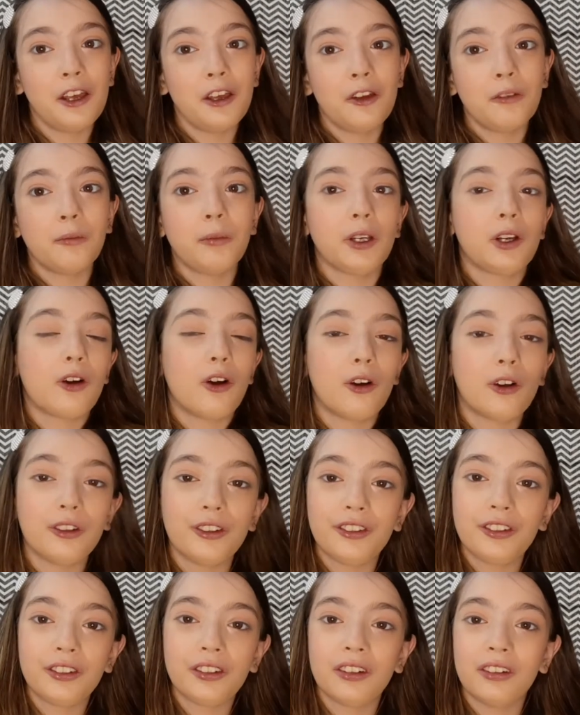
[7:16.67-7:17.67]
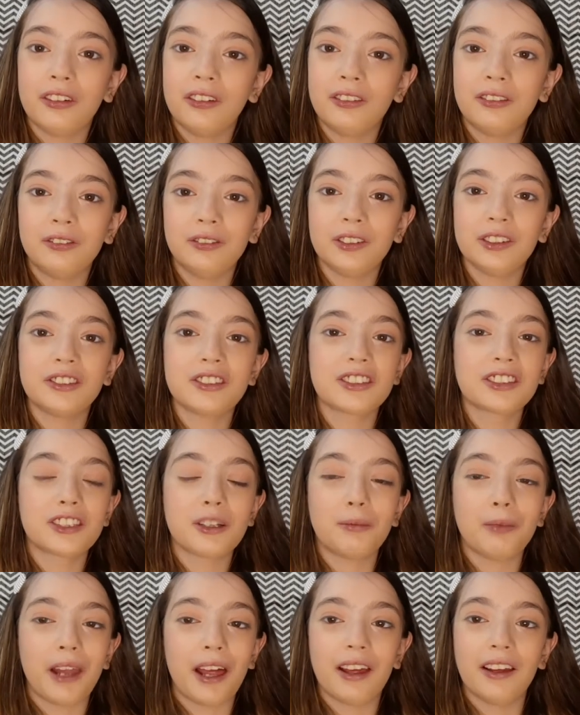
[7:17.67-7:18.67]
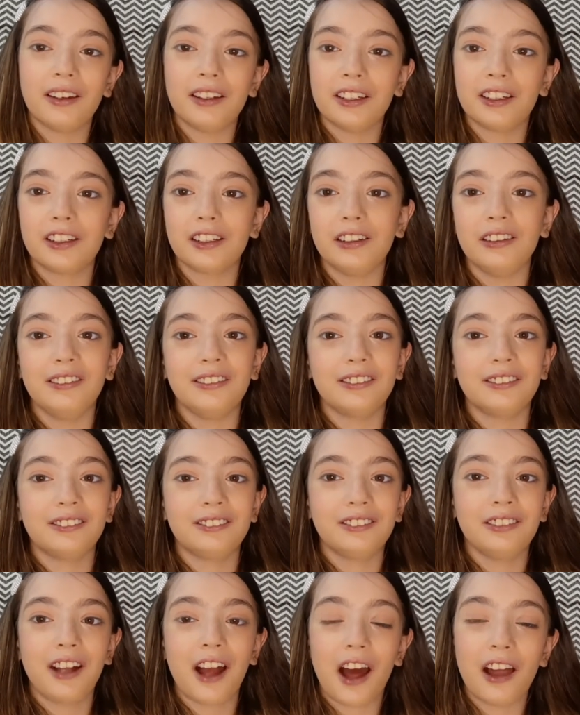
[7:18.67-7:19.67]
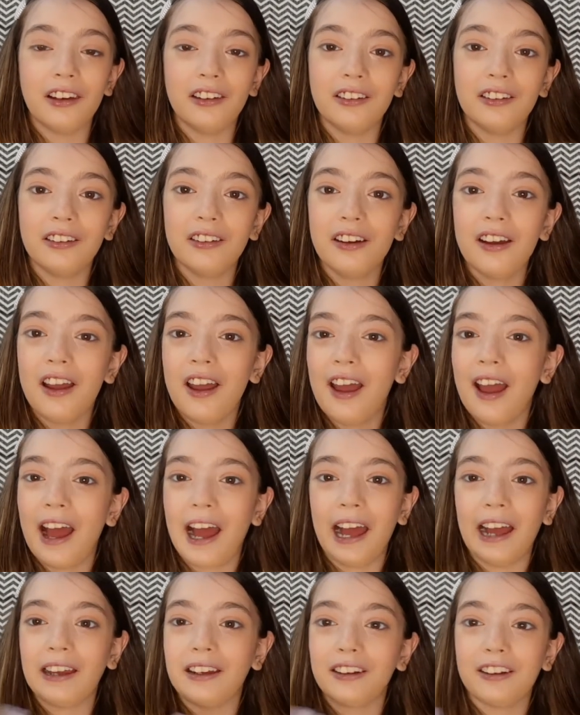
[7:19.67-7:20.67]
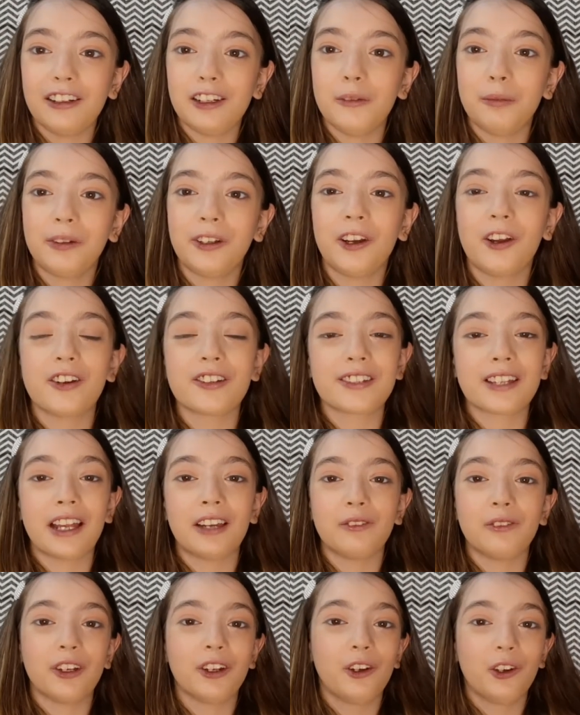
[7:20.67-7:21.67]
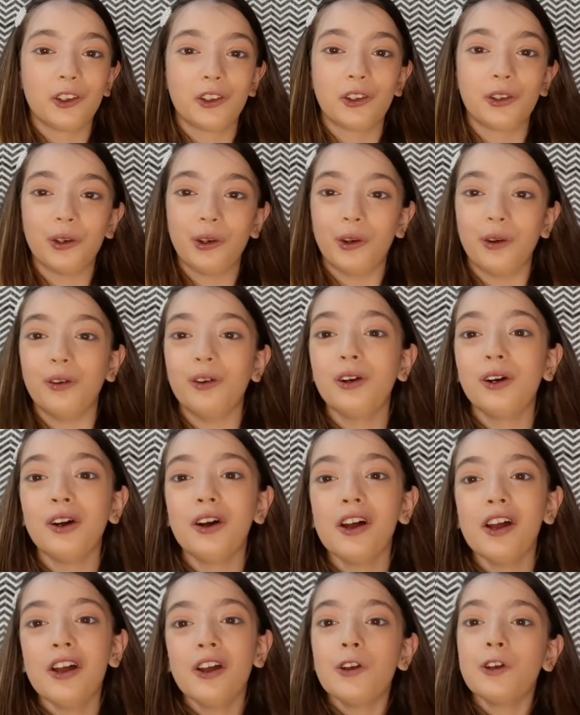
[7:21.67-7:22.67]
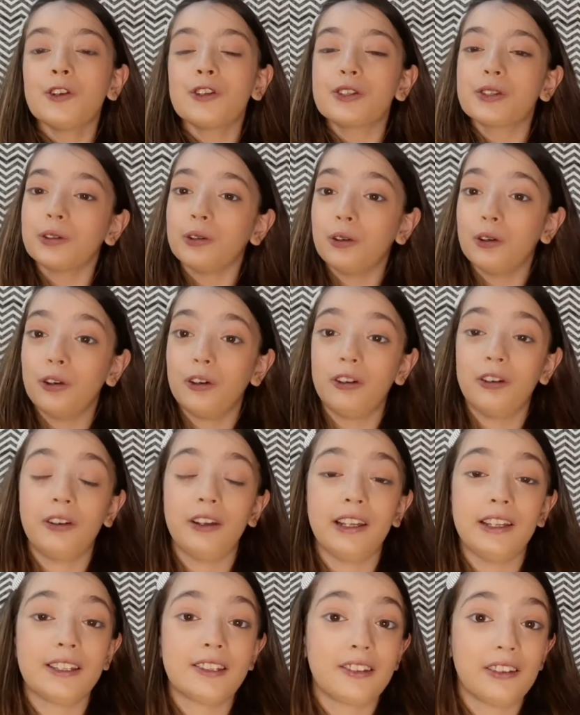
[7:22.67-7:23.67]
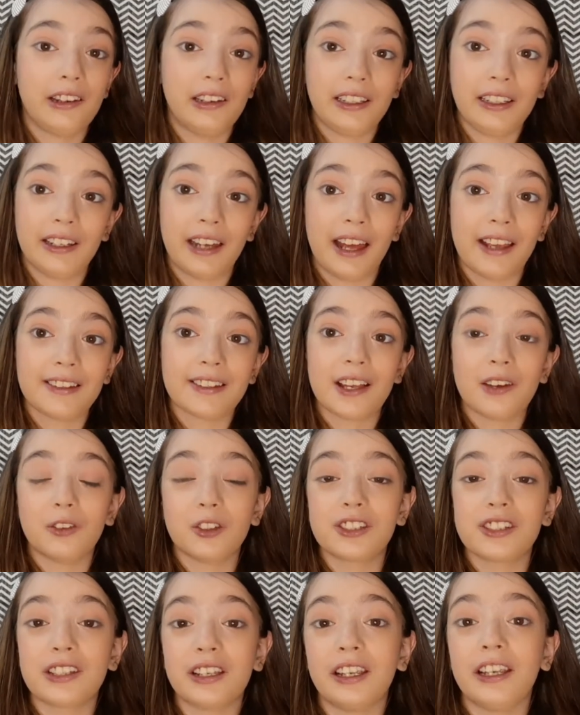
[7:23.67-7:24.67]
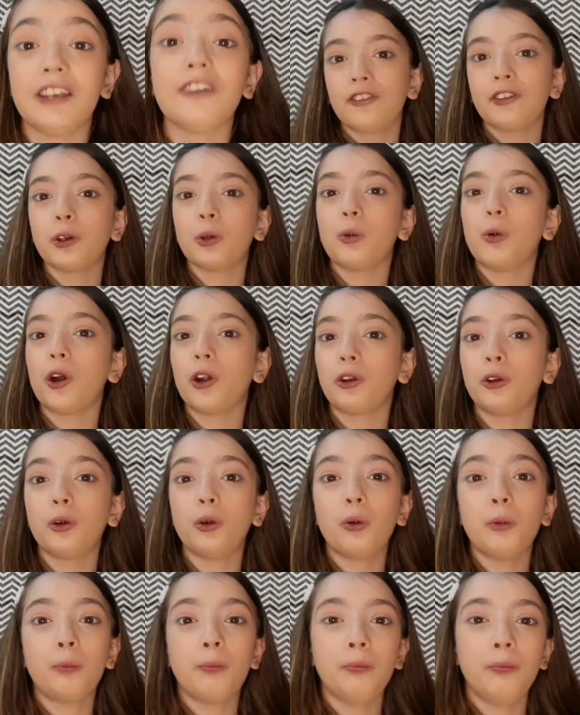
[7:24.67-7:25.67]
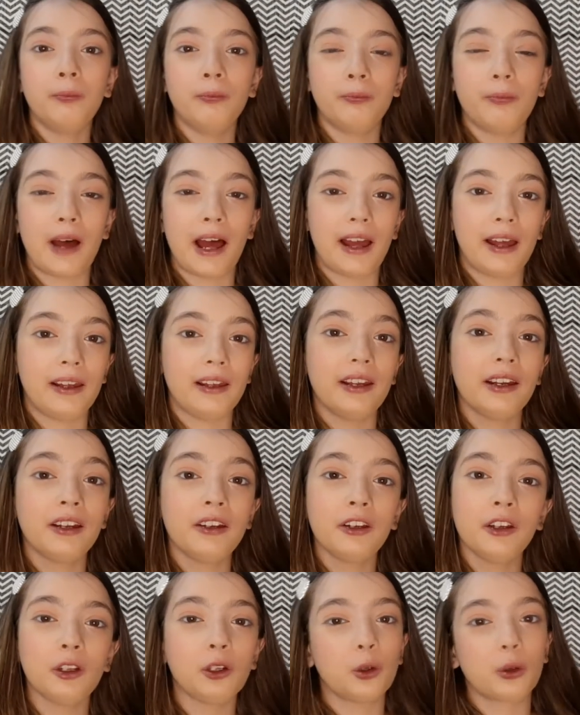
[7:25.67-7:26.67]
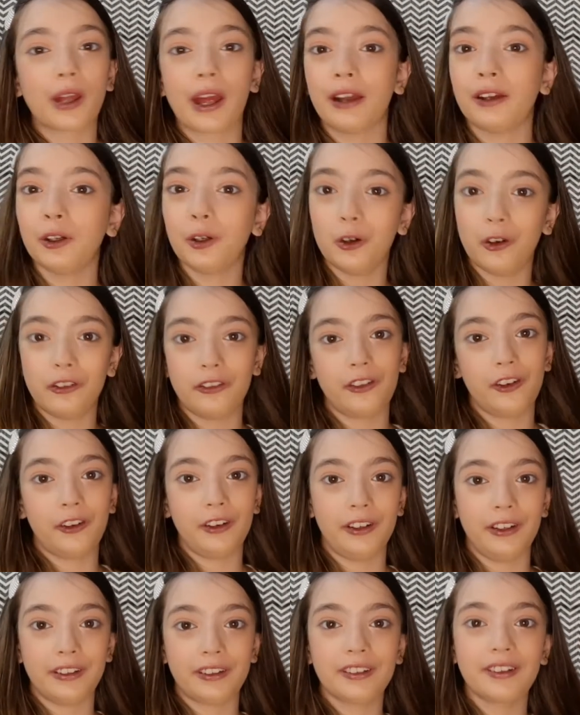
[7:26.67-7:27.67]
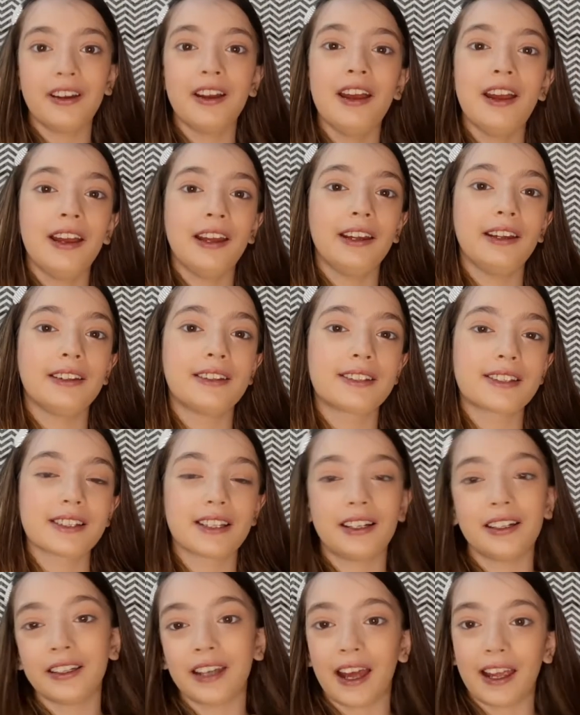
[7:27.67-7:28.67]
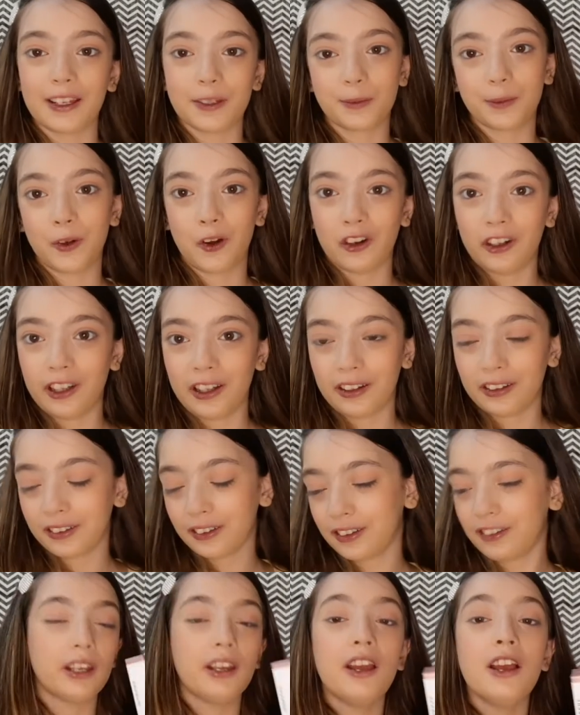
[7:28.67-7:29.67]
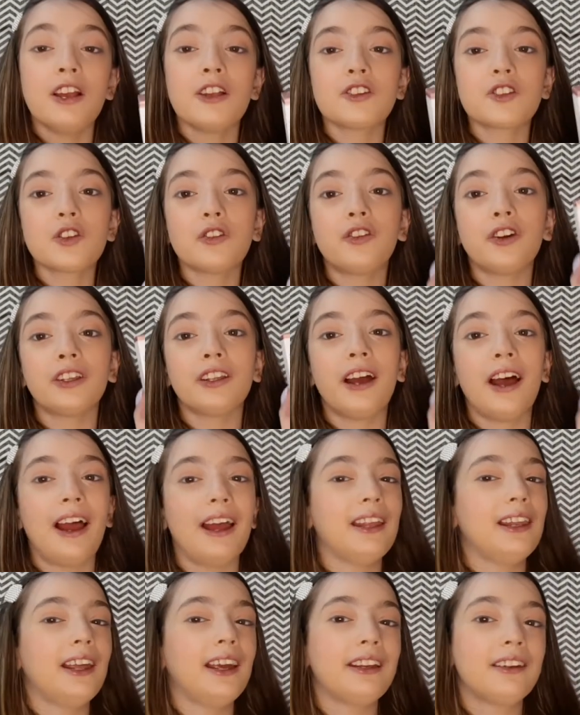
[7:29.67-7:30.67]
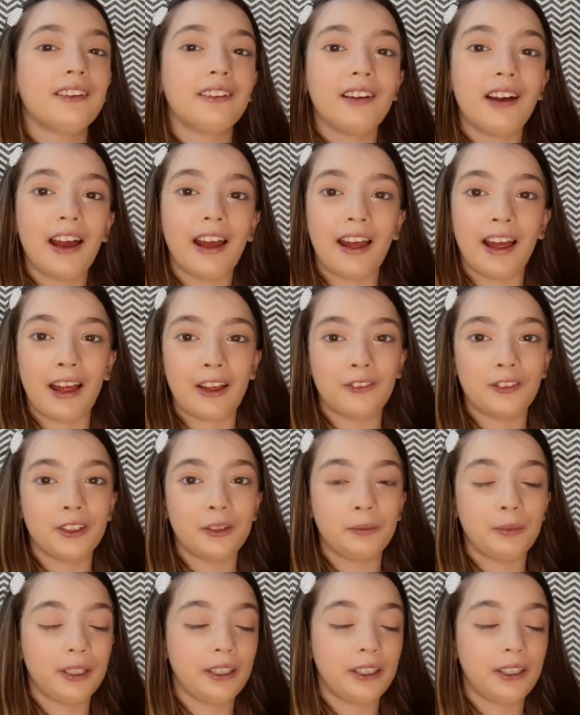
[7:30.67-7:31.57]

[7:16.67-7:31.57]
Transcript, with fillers: because we just apply a little color and a lip gloss and we're good to go so it's really nice I would say if you want to buy it you can go for it it's a nice product so for the highlighter I have with me